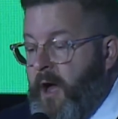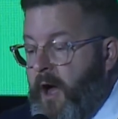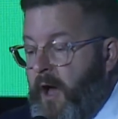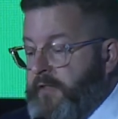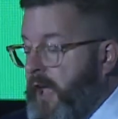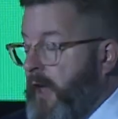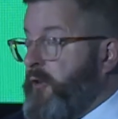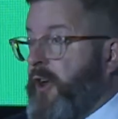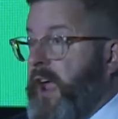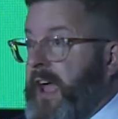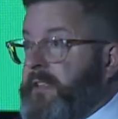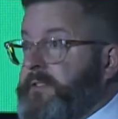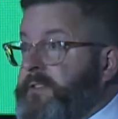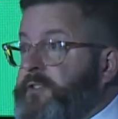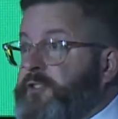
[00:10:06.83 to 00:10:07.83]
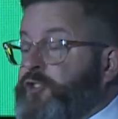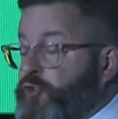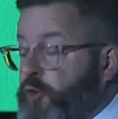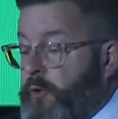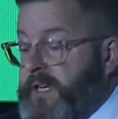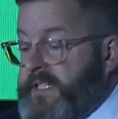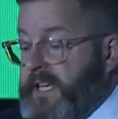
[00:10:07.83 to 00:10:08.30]
On the other hand,
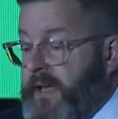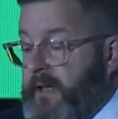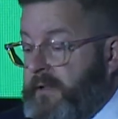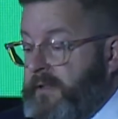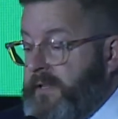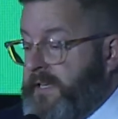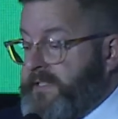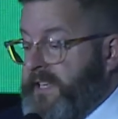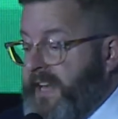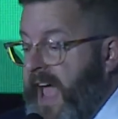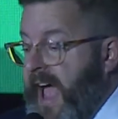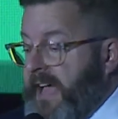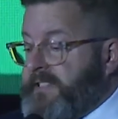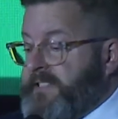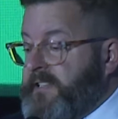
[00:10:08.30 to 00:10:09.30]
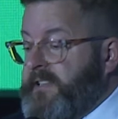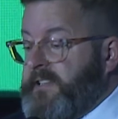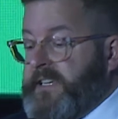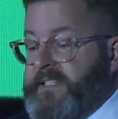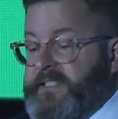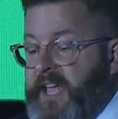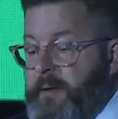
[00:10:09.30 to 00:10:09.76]
Storytel is an excellent
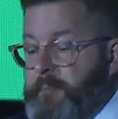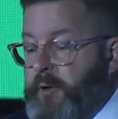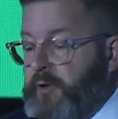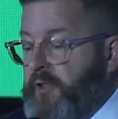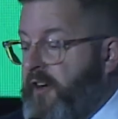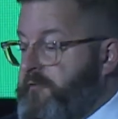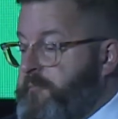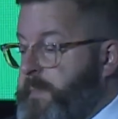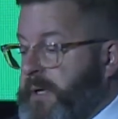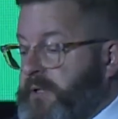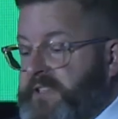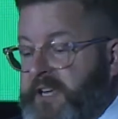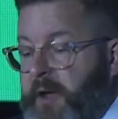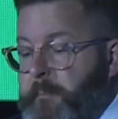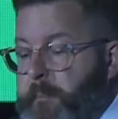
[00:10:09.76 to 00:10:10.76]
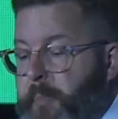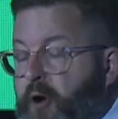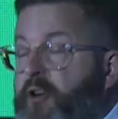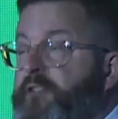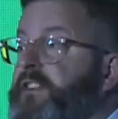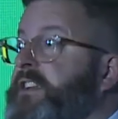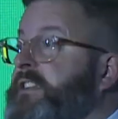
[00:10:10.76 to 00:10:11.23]
example of building a
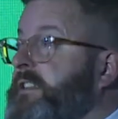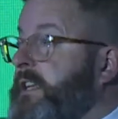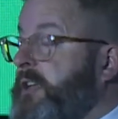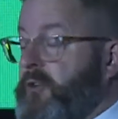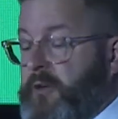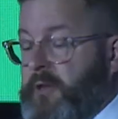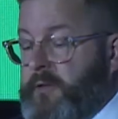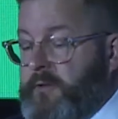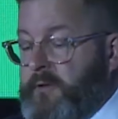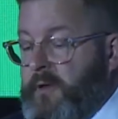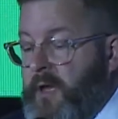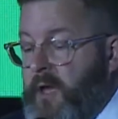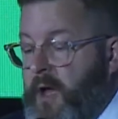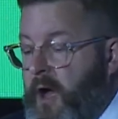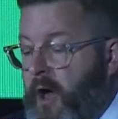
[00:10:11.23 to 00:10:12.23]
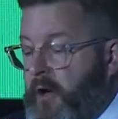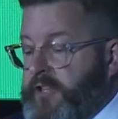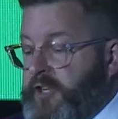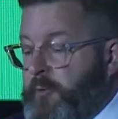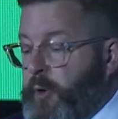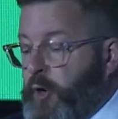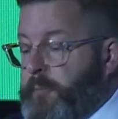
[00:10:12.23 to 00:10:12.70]
perfectly good
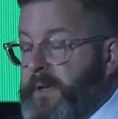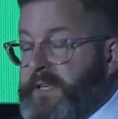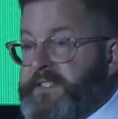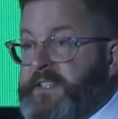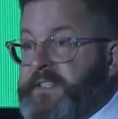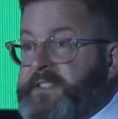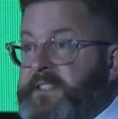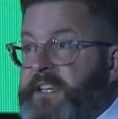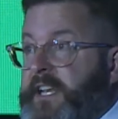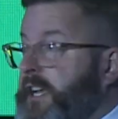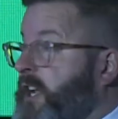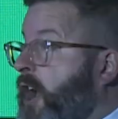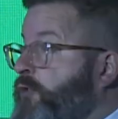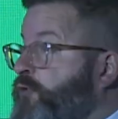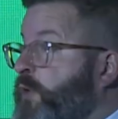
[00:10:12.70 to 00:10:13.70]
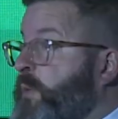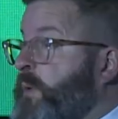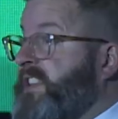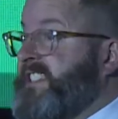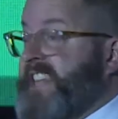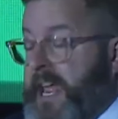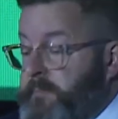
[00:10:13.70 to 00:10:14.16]
audiobook business in a country
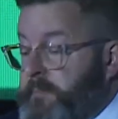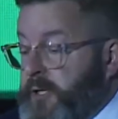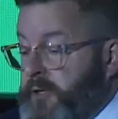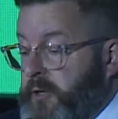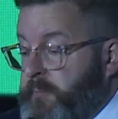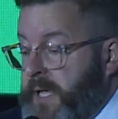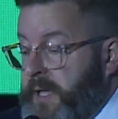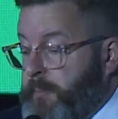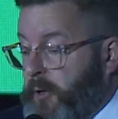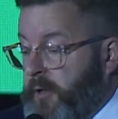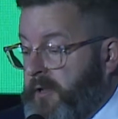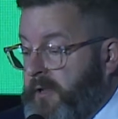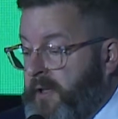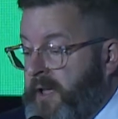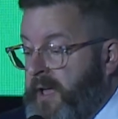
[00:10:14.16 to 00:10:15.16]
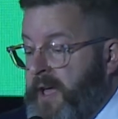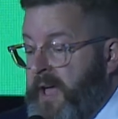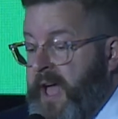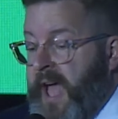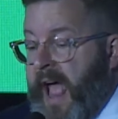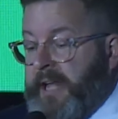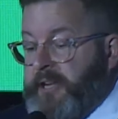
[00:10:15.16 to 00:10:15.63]
with 10 million people.
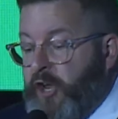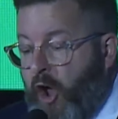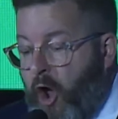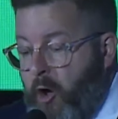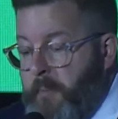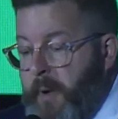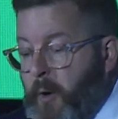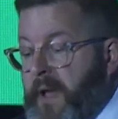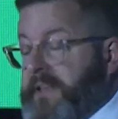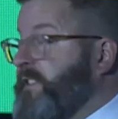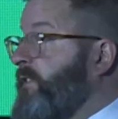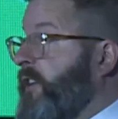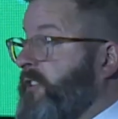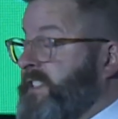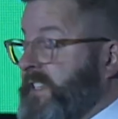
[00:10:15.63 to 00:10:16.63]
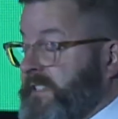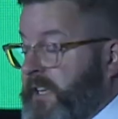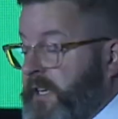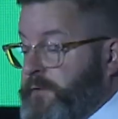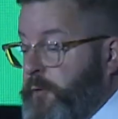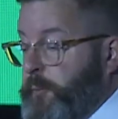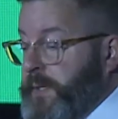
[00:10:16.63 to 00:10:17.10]
And Kobo has a very
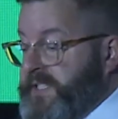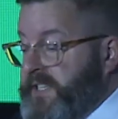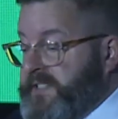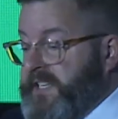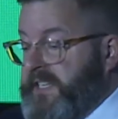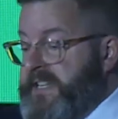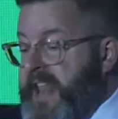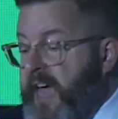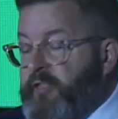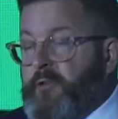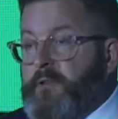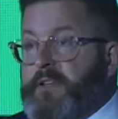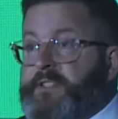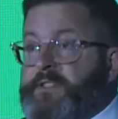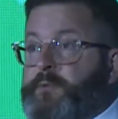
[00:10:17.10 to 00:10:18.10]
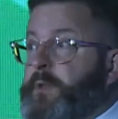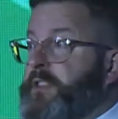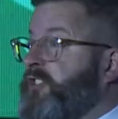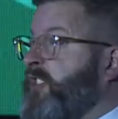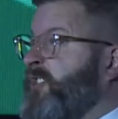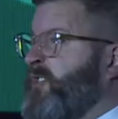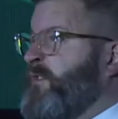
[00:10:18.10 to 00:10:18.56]
successful business in Netherlands with
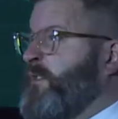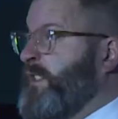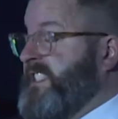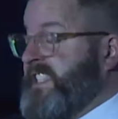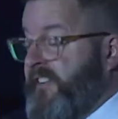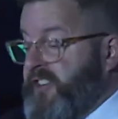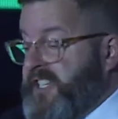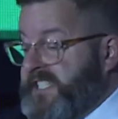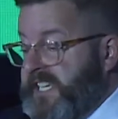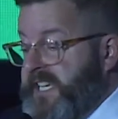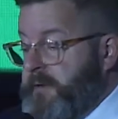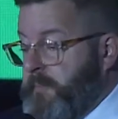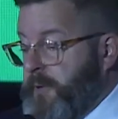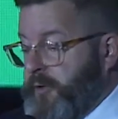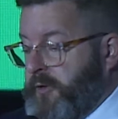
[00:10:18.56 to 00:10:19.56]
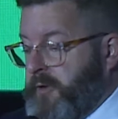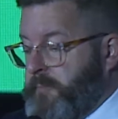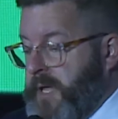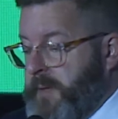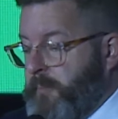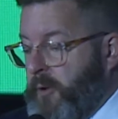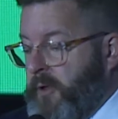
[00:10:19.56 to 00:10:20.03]
just over 17 million
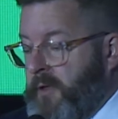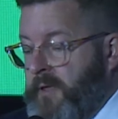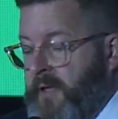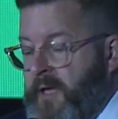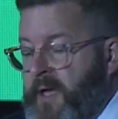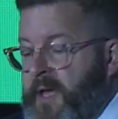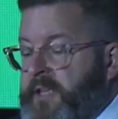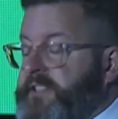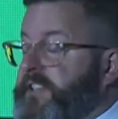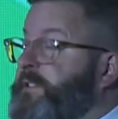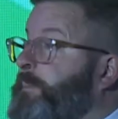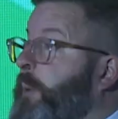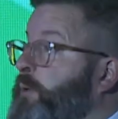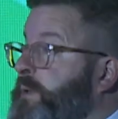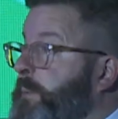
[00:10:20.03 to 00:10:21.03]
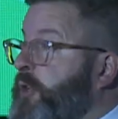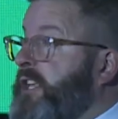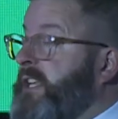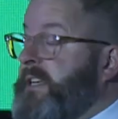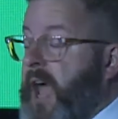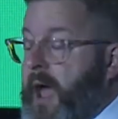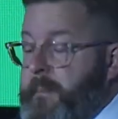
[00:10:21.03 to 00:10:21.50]
people. Disposable
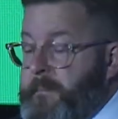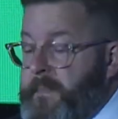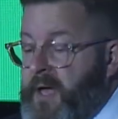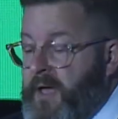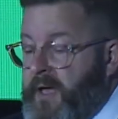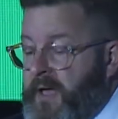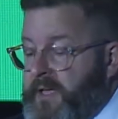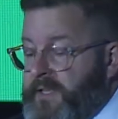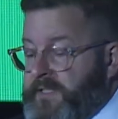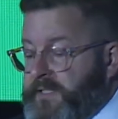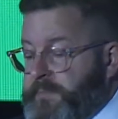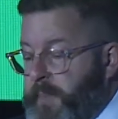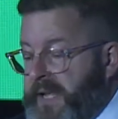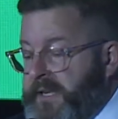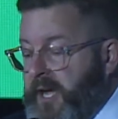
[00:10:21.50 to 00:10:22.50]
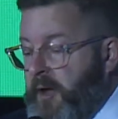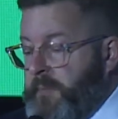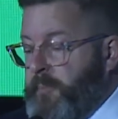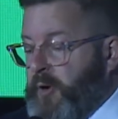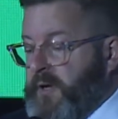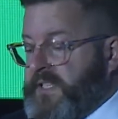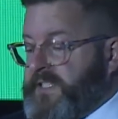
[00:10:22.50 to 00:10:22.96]
income, spending on
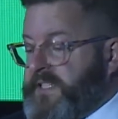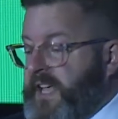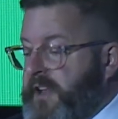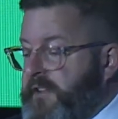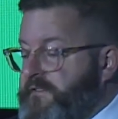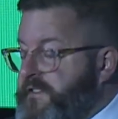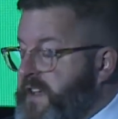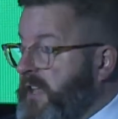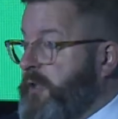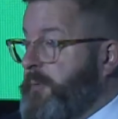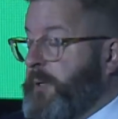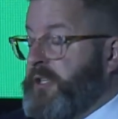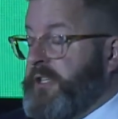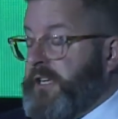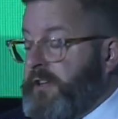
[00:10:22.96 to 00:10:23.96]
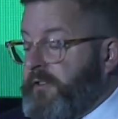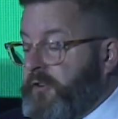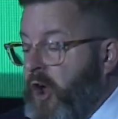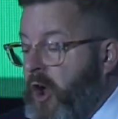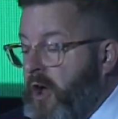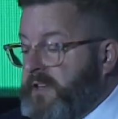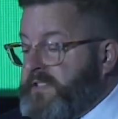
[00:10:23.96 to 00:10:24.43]
books, and availability of
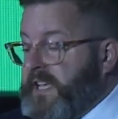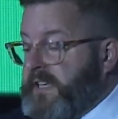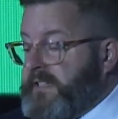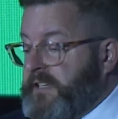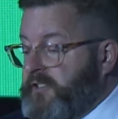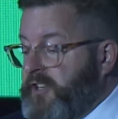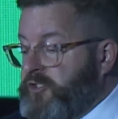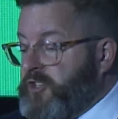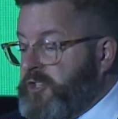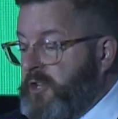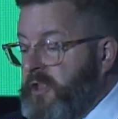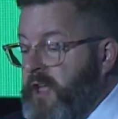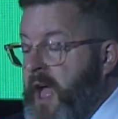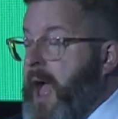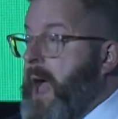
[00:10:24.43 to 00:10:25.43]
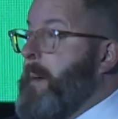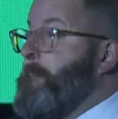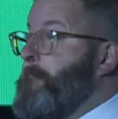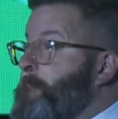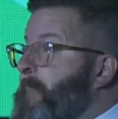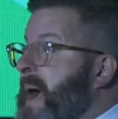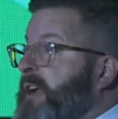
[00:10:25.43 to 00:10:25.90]
content and digital
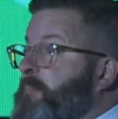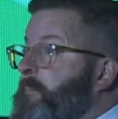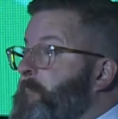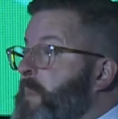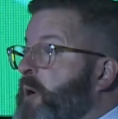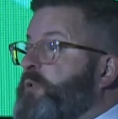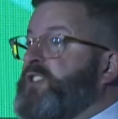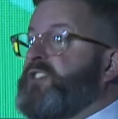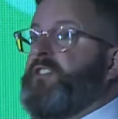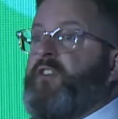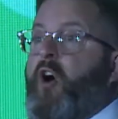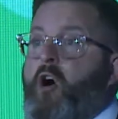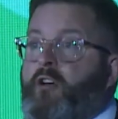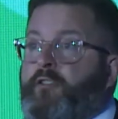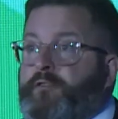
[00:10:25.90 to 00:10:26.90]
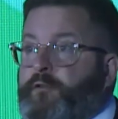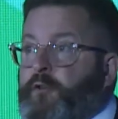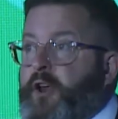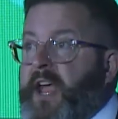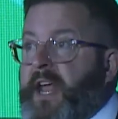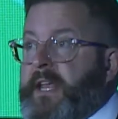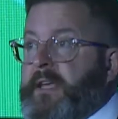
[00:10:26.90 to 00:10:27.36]
matter most of all for
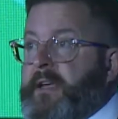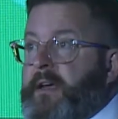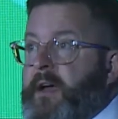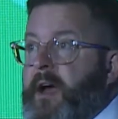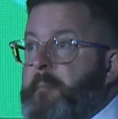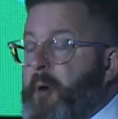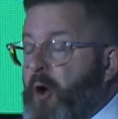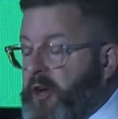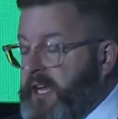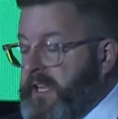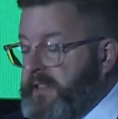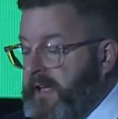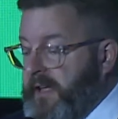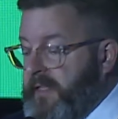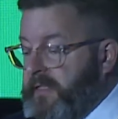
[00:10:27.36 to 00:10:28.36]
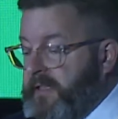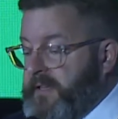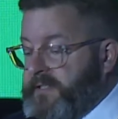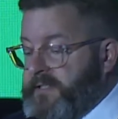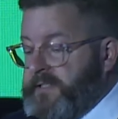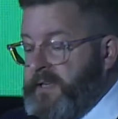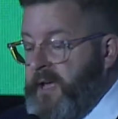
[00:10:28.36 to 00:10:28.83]
getting a market like
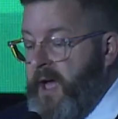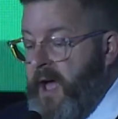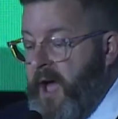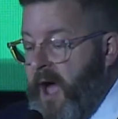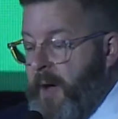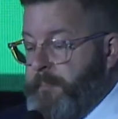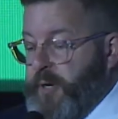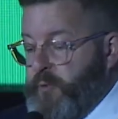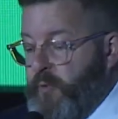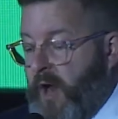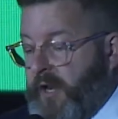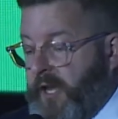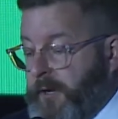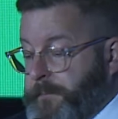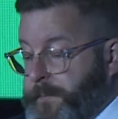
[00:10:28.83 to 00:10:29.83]
this up and running.